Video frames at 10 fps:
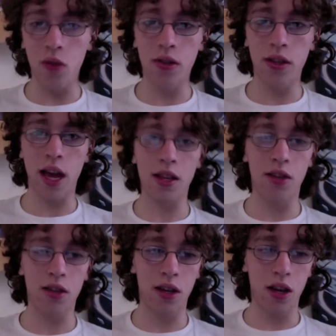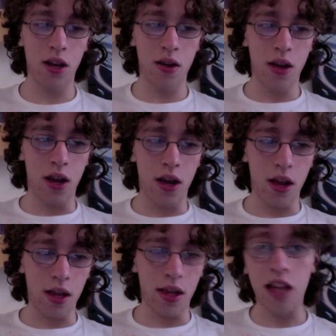That's why we love
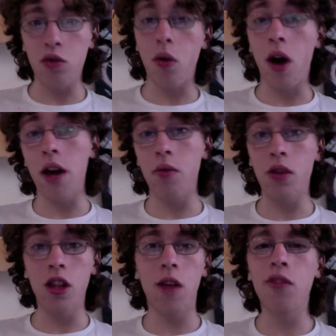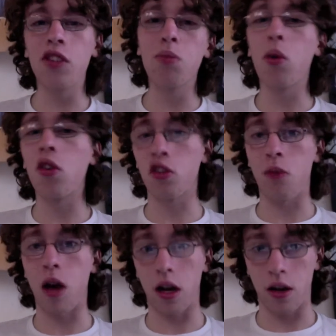sports manga. Now,
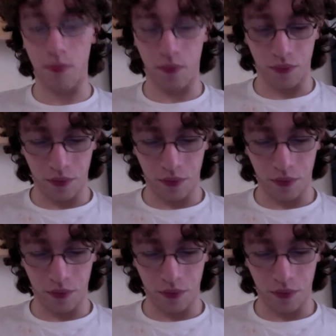as I